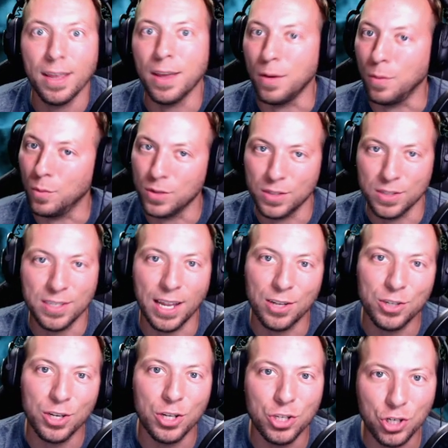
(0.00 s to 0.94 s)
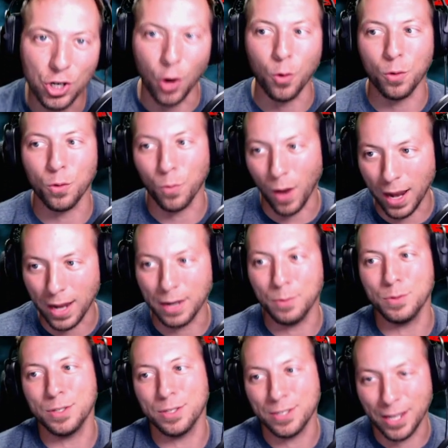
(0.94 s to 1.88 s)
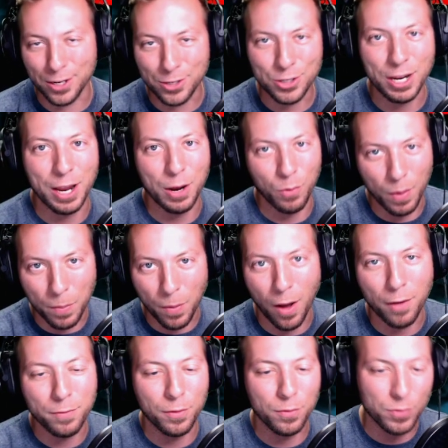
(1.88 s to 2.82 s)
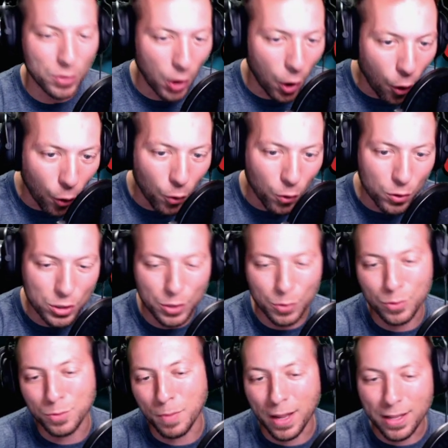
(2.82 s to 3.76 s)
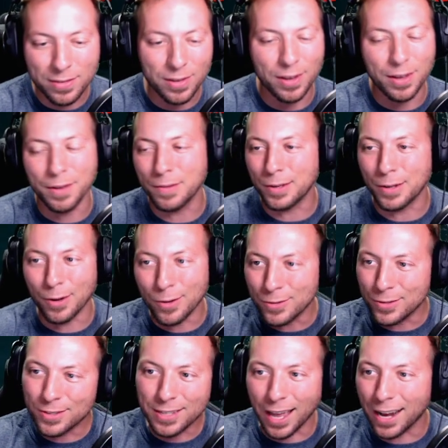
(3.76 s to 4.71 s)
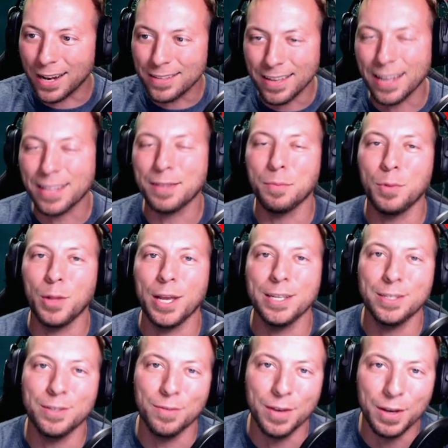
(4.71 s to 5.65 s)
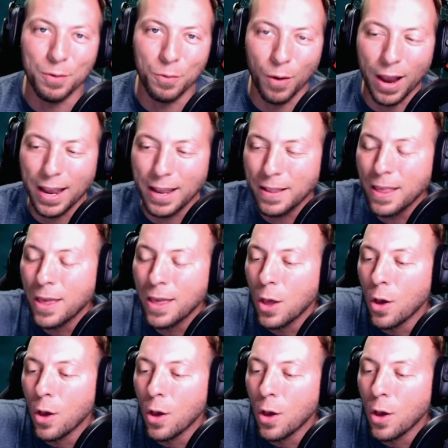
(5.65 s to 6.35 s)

It was essentially a joke, right? It was essentially a ripoff of Doge. It was meant to, you know, just kind of take the place of it, right?